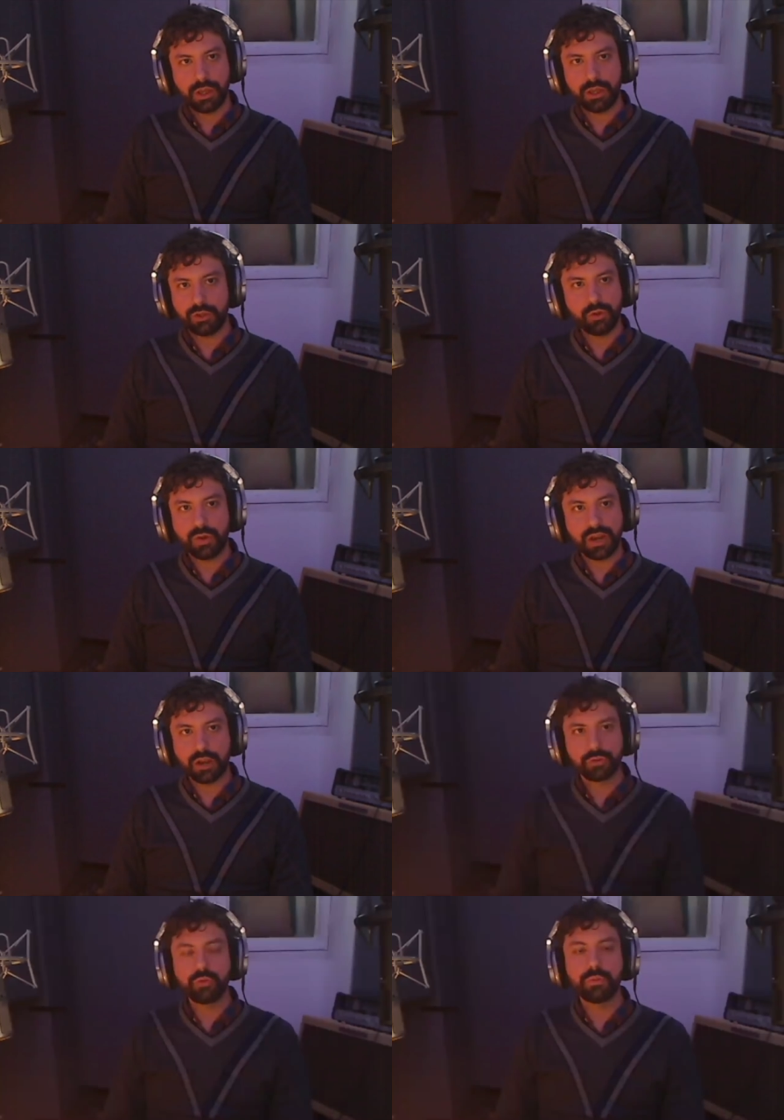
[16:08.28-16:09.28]
You
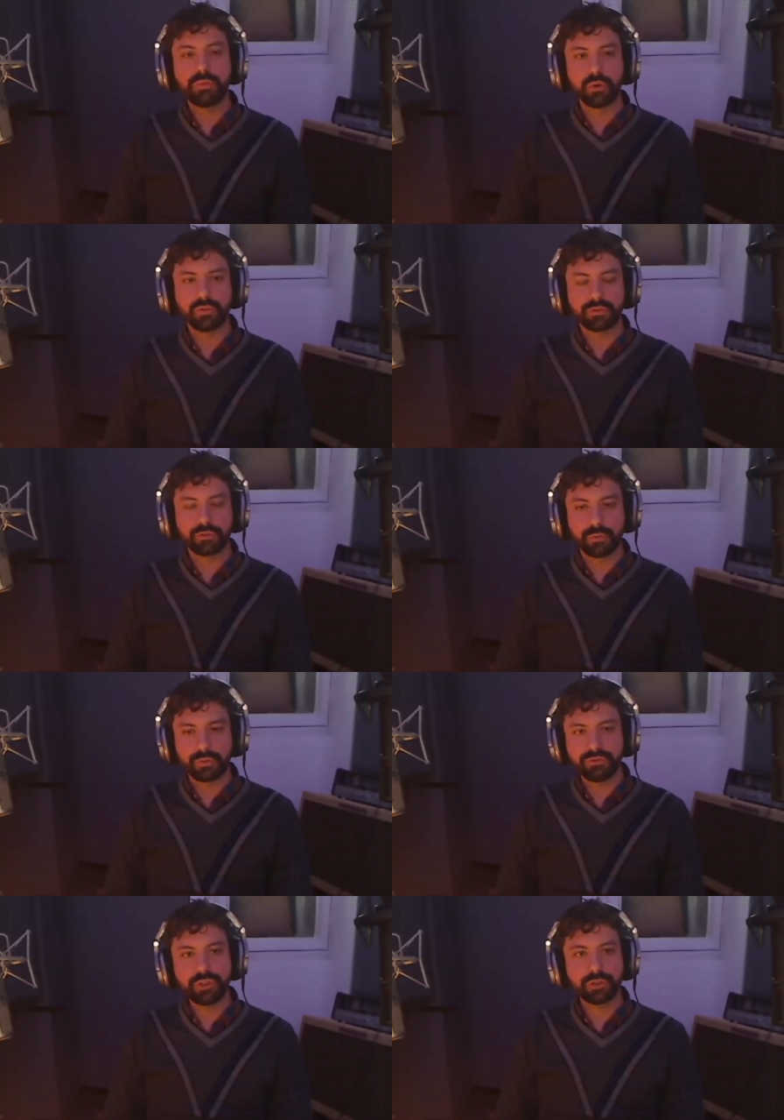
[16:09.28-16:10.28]
cannot do both. So
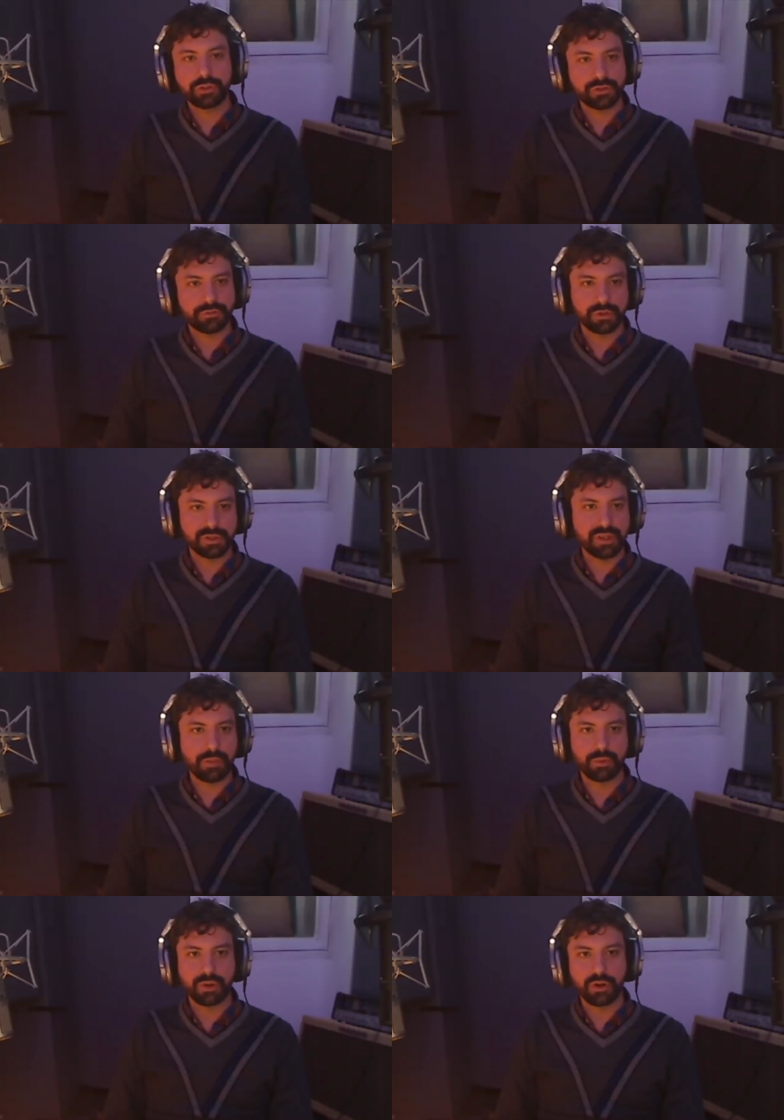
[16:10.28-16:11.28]
provisioners, for
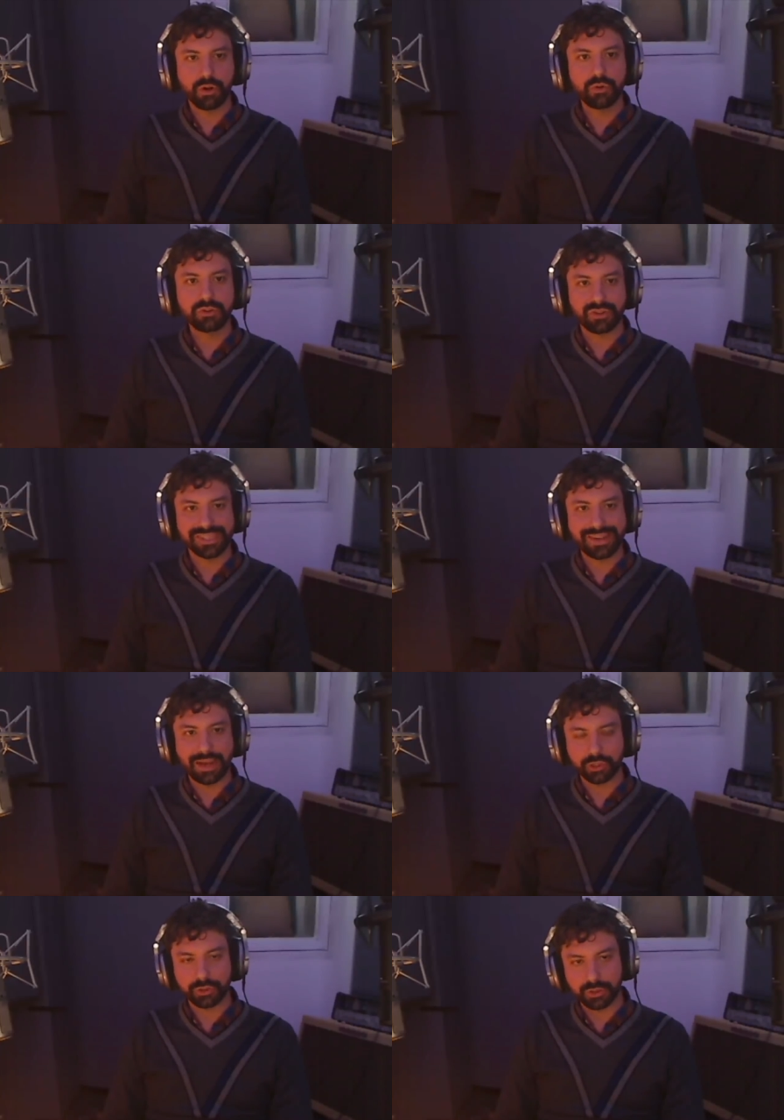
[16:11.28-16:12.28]
example, are
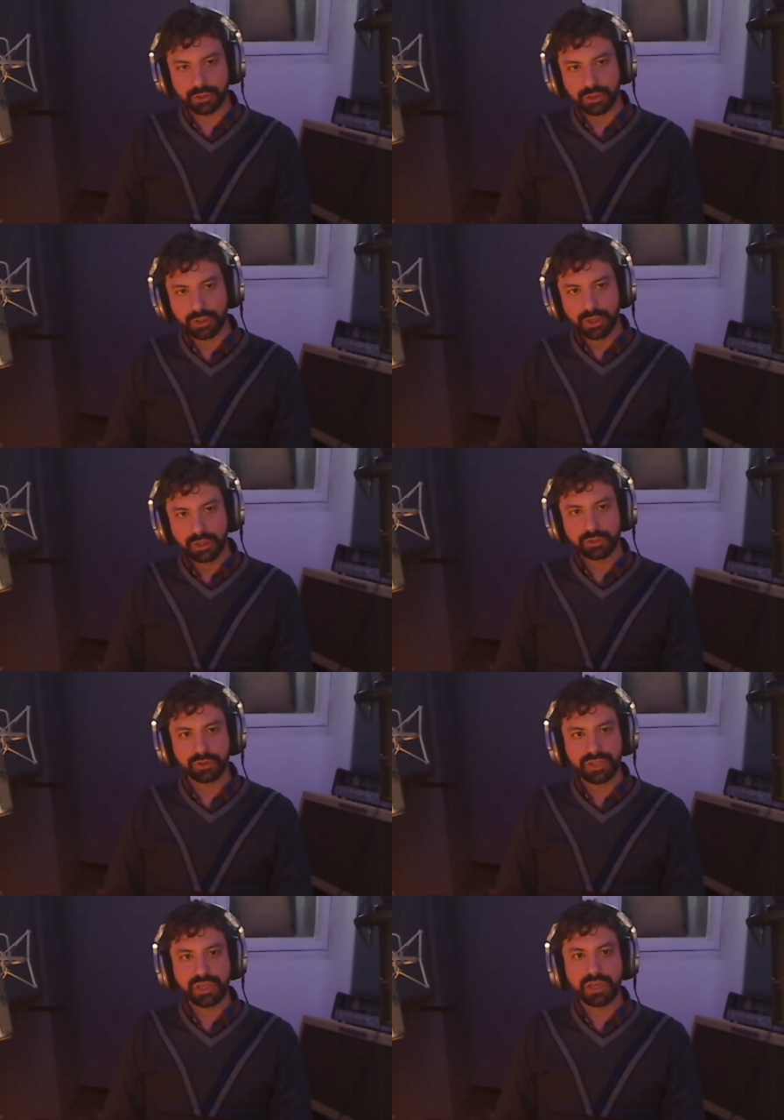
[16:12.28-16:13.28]
non-transactional.
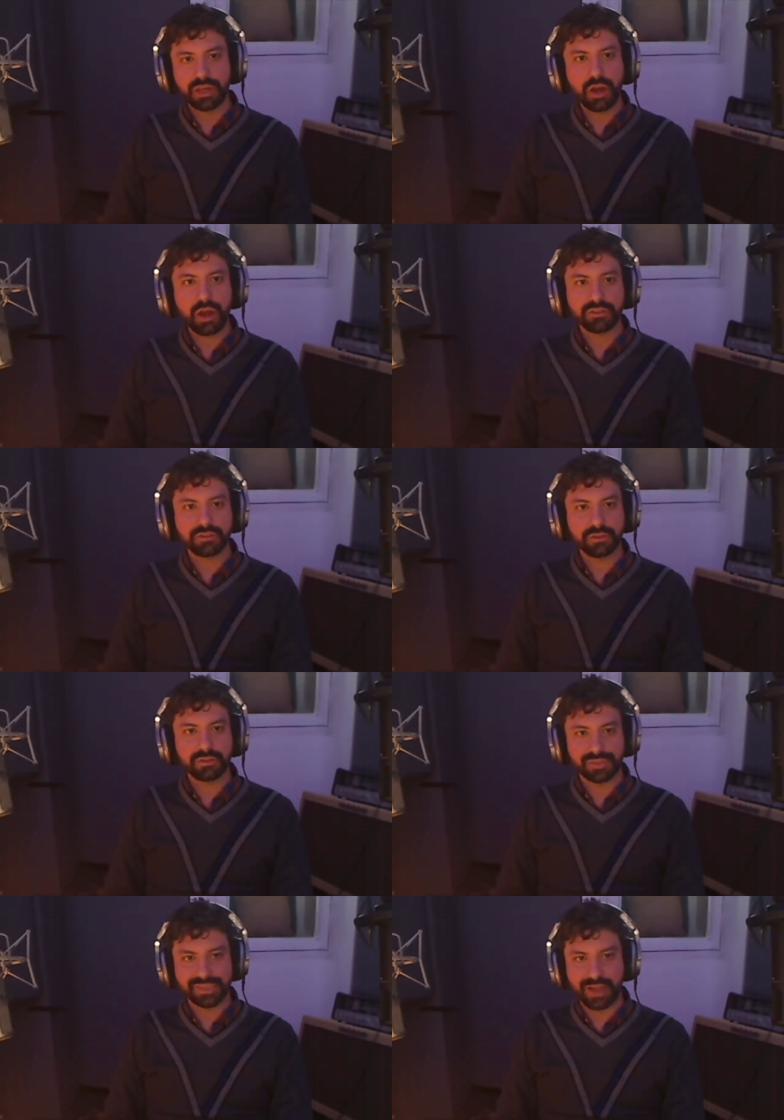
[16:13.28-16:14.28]
So they cannot
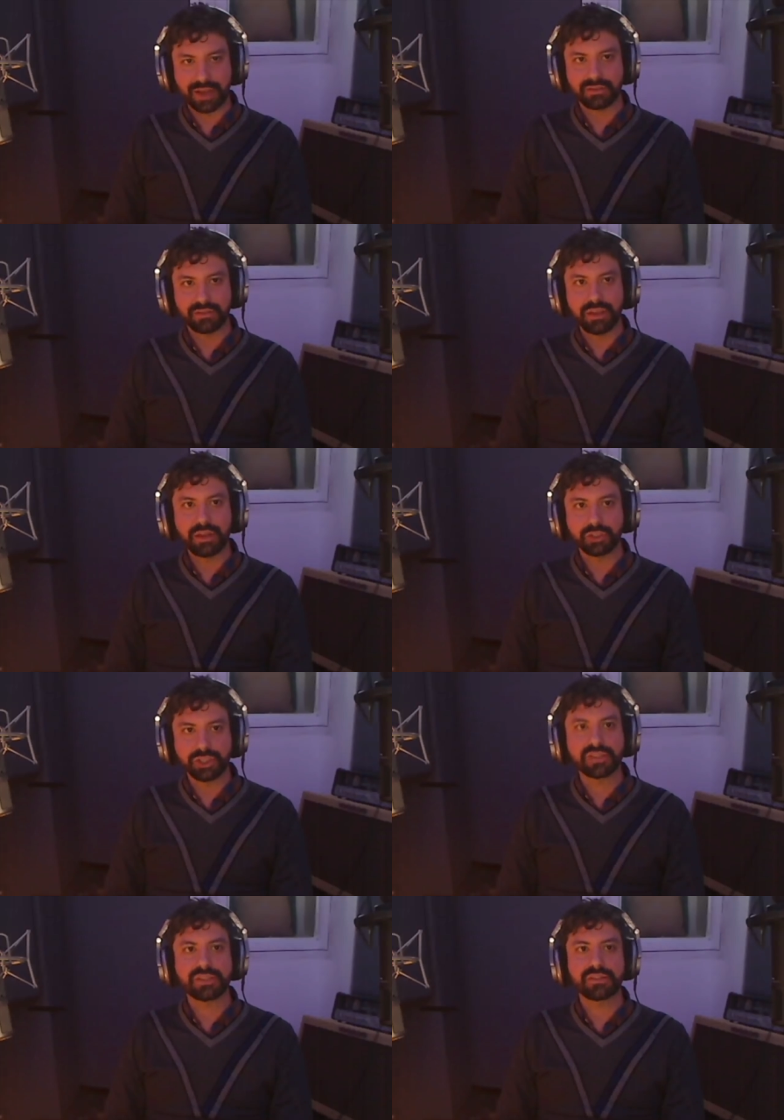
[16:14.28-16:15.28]
transact. They are
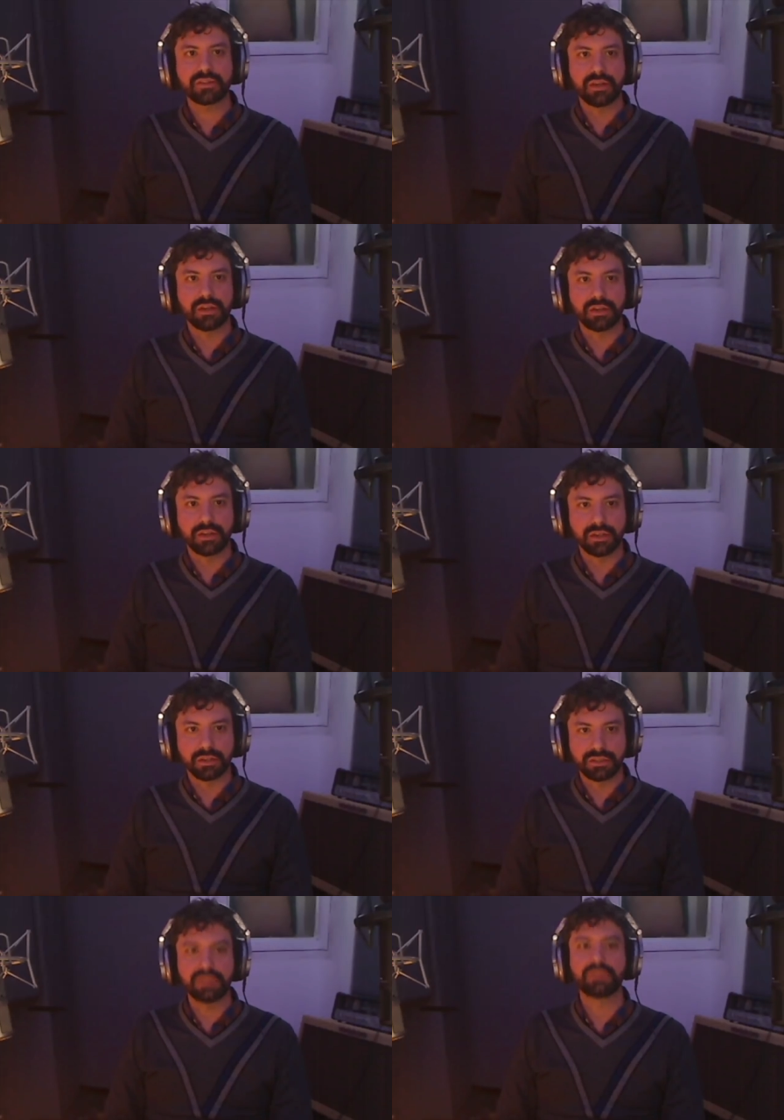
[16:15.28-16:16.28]
just uh,
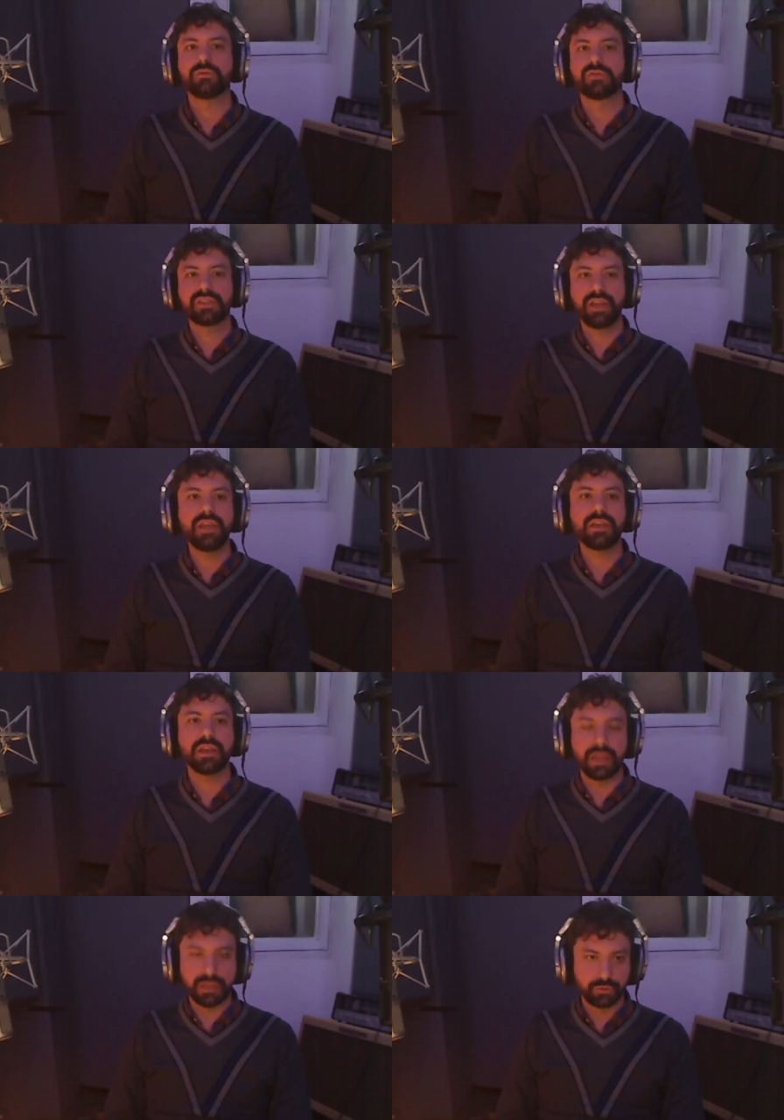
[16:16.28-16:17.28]
there to stake
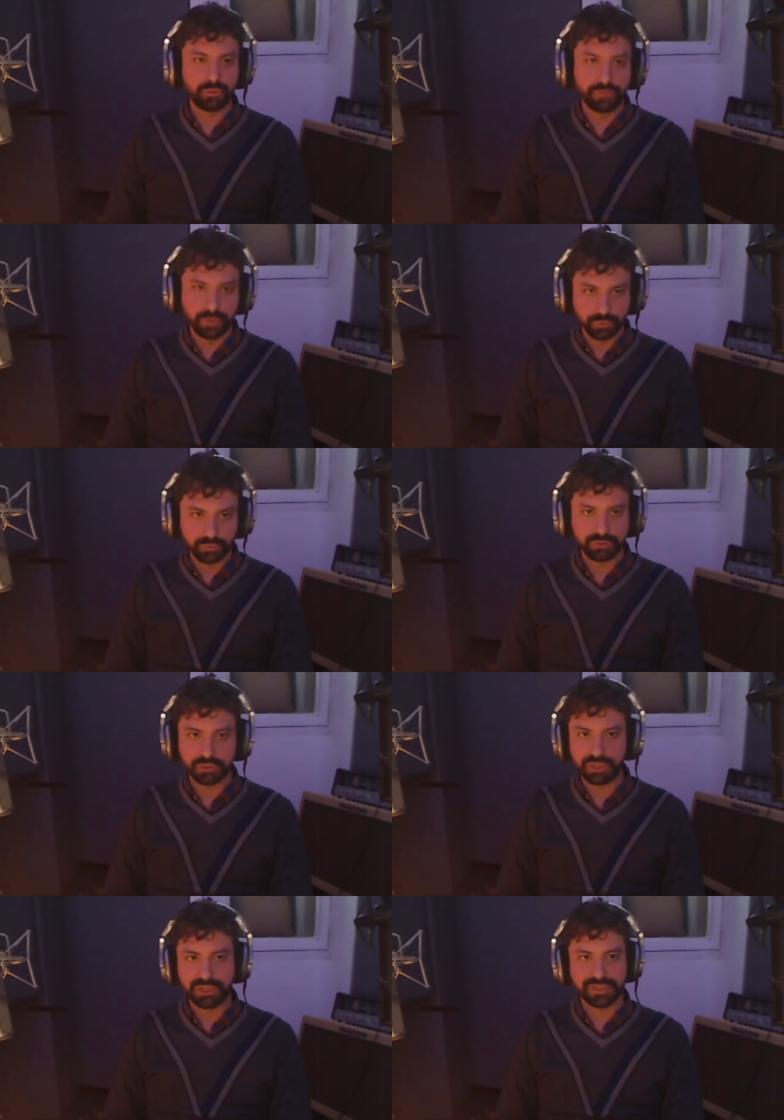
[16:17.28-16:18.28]
and to vote,
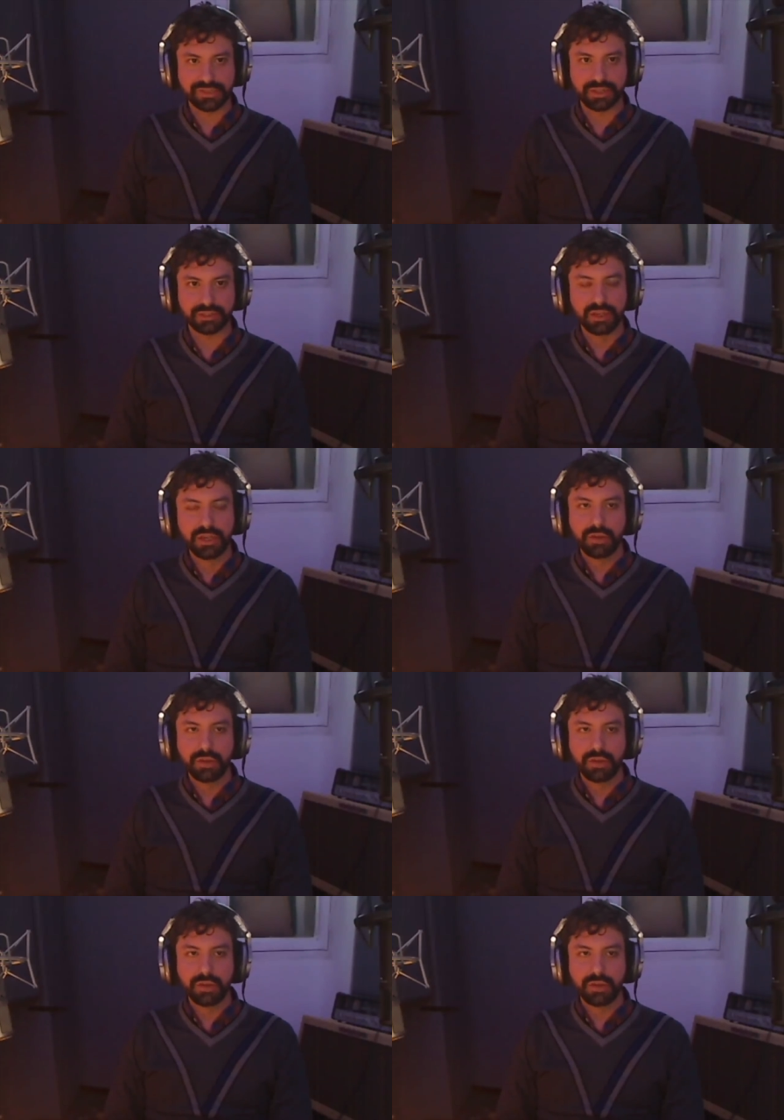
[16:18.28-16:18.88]
and that's it.